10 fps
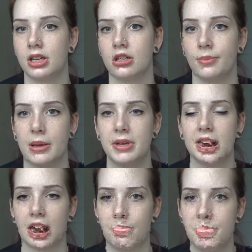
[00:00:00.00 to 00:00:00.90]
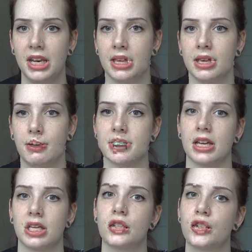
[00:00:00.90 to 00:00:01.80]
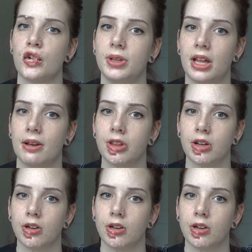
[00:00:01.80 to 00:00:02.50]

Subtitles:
at their baby and like immediately was like so in love with her.